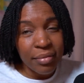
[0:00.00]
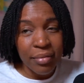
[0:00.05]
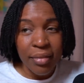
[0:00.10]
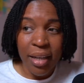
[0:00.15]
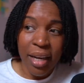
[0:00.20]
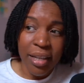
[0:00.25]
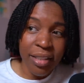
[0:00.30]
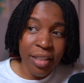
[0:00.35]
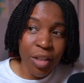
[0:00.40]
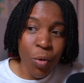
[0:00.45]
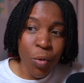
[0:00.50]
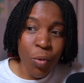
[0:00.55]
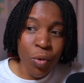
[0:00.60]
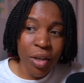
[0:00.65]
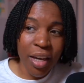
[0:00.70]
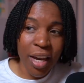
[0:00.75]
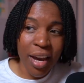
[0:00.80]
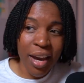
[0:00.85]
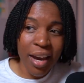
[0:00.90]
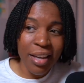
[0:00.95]
I said,
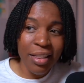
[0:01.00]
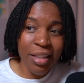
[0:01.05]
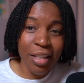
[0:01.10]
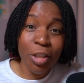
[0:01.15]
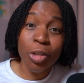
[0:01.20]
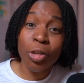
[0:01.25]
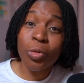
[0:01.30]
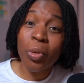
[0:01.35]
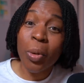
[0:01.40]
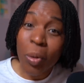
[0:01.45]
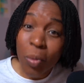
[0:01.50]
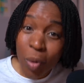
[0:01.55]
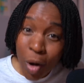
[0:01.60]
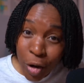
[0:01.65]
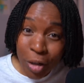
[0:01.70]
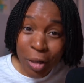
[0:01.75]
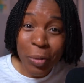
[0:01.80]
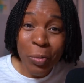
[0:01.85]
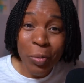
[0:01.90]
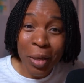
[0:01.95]
okay, this is what we're
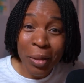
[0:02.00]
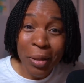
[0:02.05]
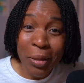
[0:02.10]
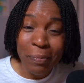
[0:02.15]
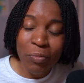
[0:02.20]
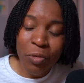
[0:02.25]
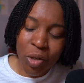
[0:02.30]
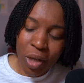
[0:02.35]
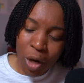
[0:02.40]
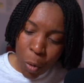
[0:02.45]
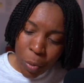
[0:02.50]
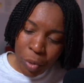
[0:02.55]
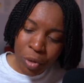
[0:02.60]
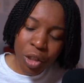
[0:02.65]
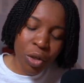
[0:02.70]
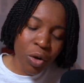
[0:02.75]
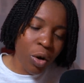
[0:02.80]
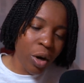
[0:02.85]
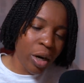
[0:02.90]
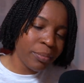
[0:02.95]
working with. So I opened the
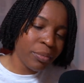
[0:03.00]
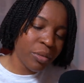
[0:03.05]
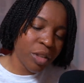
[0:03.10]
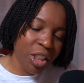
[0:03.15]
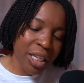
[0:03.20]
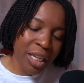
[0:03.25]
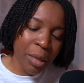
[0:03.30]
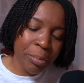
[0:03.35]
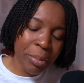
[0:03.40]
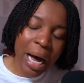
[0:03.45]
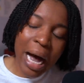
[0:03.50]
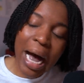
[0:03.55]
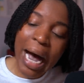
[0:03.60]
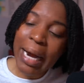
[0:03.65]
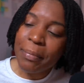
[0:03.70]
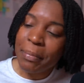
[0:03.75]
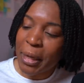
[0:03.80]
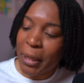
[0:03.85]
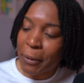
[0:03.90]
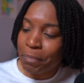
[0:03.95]
door, shut it
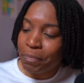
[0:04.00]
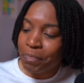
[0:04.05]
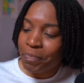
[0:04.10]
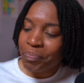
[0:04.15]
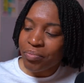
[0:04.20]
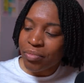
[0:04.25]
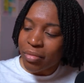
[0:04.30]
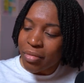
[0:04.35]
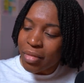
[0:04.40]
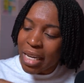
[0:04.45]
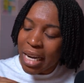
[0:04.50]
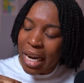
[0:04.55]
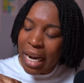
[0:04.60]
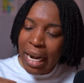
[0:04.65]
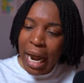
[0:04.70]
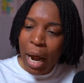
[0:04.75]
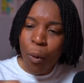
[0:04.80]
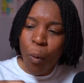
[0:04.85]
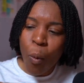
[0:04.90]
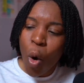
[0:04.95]
behind me, and
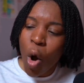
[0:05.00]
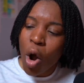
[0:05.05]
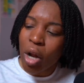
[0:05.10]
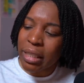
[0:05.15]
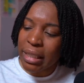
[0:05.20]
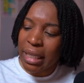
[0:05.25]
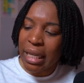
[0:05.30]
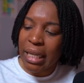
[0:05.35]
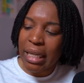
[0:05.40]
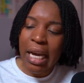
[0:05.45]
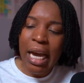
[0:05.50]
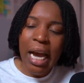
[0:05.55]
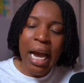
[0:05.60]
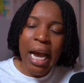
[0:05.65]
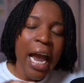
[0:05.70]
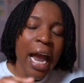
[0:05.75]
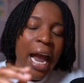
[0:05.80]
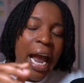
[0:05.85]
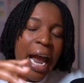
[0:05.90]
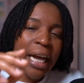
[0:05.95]
I walked in.
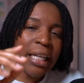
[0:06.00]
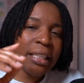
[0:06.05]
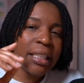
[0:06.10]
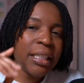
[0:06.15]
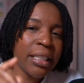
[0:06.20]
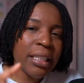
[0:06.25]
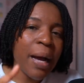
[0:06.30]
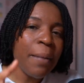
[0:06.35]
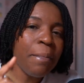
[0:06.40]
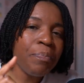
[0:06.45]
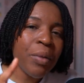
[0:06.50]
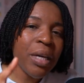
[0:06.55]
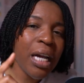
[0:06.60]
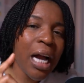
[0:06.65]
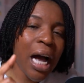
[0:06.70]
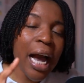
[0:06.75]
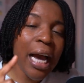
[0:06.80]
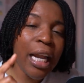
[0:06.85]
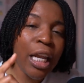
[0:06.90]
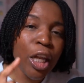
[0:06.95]
And something
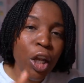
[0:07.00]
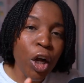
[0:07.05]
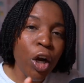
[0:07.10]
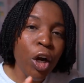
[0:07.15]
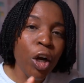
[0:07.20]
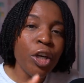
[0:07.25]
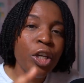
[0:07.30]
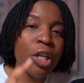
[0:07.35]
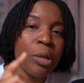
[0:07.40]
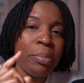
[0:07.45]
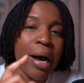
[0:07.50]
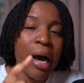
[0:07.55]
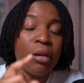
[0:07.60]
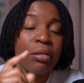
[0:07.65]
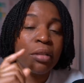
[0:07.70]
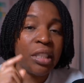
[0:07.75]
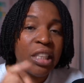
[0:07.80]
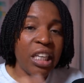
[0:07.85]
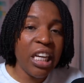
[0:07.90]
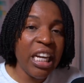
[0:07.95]
I learned
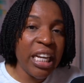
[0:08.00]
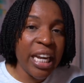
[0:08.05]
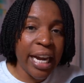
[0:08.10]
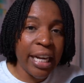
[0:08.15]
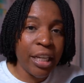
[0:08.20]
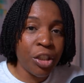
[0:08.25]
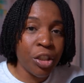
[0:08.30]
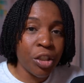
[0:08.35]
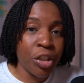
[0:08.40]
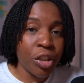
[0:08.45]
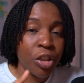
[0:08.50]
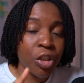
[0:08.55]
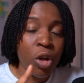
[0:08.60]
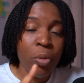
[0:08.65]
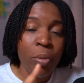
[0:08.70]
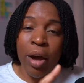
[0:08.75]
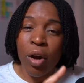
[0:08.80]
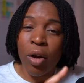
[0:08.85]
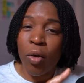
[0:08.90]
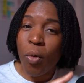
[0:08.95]
about teenagers, no
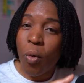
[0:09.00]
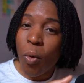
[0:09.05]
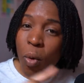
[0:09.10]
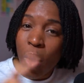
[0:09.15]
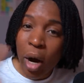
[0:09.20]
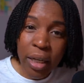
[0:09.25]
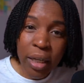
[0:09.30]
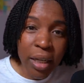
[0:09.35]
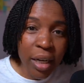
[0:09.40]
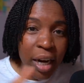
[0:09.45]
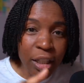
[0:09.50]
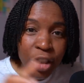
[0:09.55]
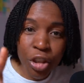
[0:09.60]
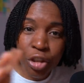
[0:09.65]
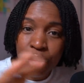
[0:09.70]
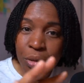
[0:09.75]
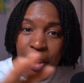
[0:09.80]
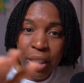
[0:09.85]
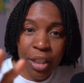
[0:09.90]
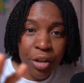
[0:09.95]
matter what
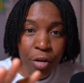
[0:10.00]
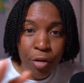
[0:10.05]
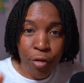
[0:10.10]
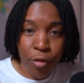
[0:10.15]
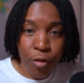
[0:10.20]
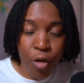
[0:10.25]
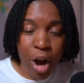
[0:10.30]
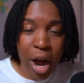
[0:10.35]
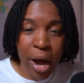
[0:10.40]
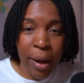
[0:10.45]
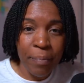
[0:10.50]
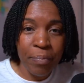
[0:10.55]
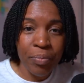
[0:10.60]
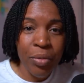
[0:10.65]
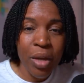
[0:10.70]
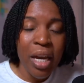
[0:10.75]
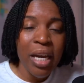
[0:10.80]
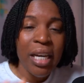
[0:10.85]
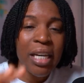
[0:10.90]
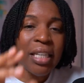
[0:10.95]
country you're from,
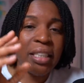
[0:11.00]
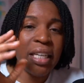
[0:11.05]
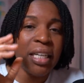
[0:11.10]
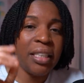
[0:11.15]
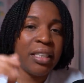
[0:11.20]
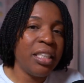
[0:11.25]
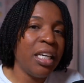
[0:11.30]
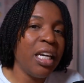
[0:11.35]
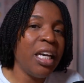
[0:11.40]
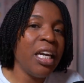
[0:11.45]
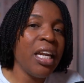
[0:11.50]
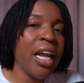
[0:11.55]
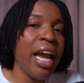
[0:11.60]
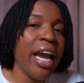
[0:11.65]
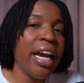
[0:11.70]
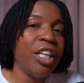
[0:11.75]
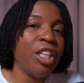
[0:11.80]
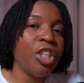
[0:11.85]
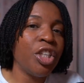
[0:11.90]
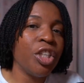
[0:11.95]
is that
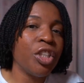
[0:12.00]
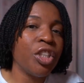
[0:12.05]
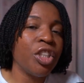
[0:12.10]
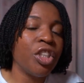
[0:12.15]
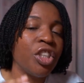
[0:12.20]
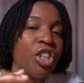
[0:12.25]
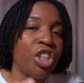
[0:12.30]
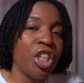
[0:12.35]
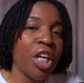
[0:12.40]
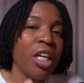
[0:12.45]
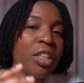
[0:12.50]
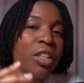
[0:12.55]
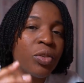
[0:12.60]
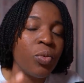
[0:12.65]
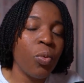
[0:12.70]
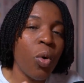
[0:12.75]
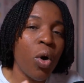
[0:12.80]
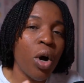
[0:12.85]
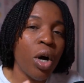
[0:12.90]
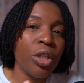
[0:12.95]
teenagers just
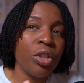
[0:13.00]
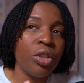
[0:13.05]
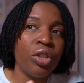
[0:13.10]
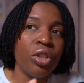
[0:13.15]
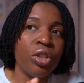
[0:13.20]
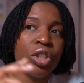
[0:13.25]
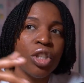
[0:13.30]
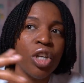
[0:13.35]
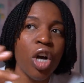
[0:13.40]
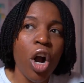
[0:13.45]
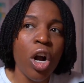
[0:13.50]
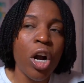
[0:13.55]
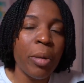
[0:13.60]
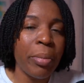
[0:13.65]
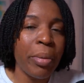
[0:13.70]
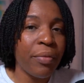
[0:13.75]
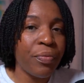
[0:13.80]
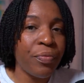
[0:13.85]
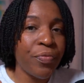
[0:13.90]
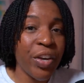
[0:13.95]
want to talk
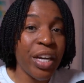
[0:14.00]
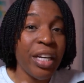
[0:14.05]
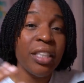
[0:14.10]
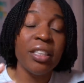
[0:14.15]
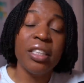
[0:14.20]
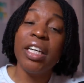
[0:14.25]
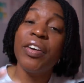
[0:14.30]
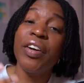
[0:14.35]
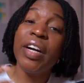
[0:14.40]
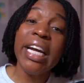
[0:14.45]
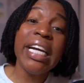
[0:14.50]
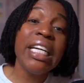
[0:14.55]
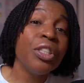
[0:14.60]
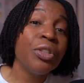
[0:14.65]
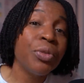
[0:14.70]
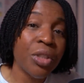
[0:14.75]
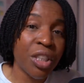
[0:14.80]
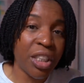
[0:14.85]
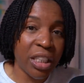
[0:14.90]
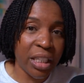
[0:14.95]
about things they're
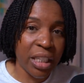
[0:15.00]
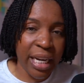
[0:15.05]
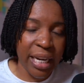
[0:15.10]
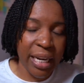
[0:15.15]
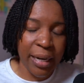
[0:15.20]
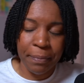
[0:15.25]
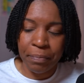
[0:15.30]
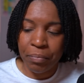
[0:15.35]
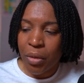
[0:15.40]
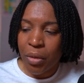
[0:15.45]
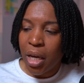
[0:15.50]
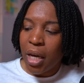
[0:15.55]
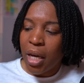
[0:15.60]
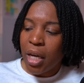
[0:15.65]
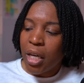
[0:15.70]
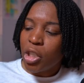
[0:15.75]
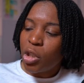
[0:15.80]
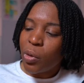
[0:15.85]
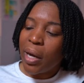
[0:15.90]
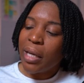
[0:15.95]
interested in.
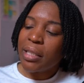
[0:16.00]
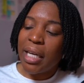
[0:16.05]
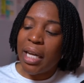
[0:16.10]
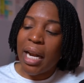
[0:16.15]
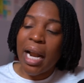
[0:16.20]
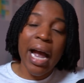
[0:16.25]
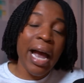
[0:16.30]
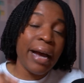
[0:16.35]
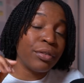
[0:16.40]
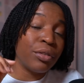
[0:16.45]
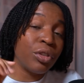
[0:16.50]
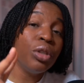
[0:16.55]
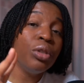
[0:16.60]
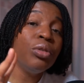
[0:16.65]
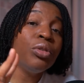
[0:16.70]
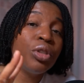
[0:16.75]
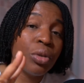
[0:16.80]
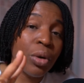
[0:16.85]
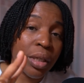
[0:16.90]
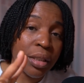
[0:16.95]
So I said, I have two
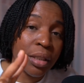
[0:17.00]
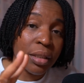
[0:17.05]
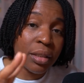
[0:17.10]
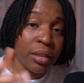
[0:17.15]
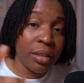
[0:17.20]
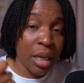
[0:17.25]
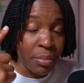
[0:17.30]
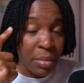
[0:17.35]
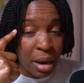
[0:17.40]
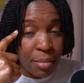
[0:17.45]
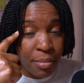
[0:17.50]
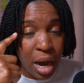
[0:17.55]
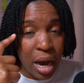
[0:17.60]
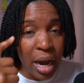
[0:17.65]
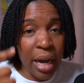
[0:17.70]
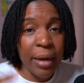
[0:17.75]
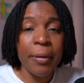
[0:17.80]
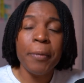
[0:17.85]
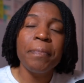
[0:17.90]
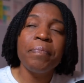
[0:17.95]
choices in my
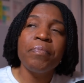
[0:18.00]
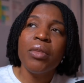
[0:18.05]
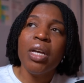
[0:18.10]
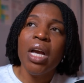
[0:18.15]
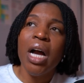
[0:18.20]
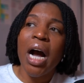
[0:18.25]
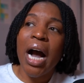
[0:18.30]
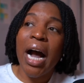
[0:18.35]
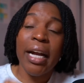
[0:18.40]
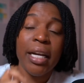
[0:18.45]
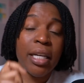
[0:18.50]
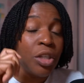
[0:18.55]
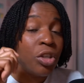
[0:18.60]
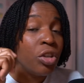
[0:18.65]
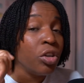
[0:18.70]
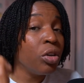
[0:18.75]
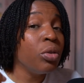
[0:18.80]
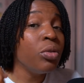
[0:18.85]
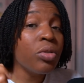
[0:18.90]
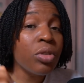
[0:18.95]
mind. I can
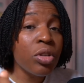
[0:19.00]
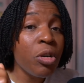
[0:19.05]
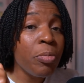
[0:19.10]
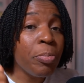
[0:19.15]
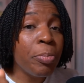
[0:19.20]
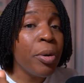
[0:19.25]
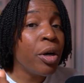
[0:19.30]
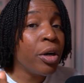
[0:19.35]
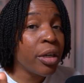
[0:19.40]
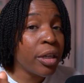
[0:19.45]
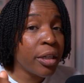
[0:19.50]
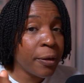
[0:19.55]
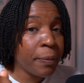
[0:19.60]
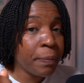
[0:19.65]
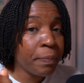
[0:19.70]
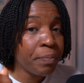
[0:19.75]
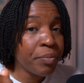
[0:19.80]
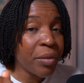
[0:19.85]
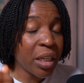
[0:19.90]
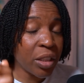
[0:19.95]
use the book
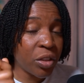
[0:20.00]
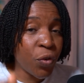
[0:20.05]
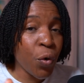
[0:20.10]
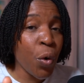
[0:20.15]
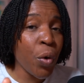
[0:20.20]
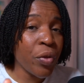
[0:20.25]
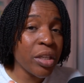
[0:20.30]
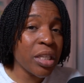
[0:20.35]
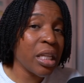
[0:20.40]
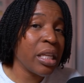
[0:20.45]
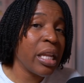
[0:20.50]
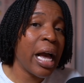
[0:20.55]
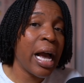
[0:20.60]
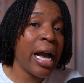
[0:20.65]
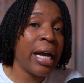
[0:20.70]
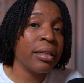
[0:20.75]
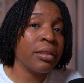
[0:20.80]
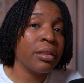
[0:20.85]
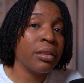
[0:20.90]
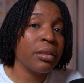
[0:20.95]
that's for this
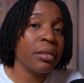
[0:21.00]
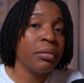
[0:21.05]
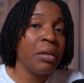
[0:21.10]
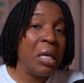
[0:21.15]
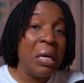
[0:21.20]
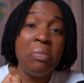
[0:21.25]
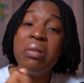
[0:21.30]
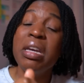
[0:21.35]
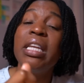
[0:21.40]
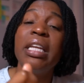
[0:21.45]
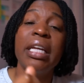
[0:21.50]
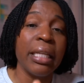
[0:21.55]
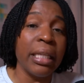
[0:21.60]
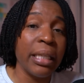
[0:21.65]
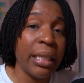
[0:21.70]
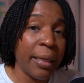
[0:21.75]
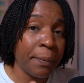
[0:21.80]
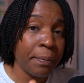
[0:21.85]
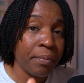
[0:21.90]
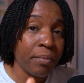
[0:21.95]
class
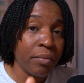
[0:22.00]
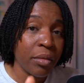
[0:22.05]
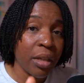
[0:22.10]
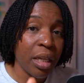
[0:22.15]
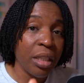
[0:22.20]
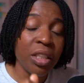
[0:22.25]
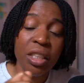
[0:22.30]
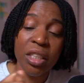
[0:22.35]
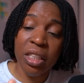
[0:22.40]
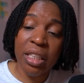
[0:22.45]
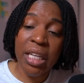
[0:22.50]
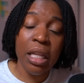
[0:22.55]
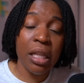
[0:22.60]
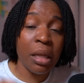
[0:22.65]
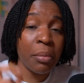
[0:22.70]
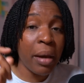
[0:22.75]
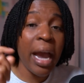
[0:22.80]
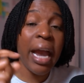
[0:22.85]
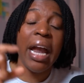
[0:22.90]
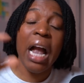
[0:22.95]
immediately and just tell them,
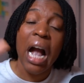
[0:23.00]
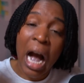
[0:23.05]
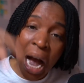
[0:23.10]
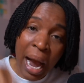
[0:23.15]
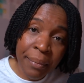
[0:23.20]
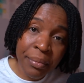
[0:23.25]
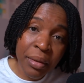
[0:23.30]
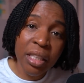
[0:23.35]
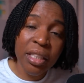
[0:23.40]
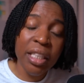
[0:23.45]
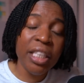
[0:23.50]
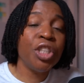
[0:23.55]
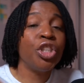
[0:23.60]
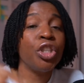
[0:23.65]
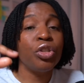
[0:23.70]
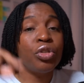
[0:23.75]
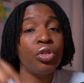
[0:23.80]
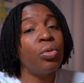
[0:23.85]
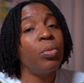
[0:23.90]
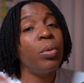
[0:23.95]
hey, I'm the teacher,
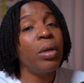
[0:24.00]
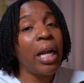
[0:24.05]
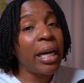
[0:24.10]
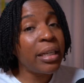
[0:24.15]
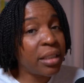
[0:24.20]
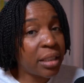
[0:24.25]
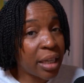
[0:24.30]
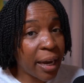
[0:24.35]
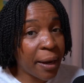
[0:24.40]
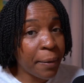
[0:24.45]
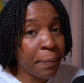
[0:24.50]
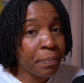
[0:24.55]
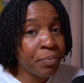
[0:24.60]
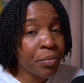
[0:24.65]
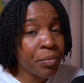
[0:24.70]
do what I say.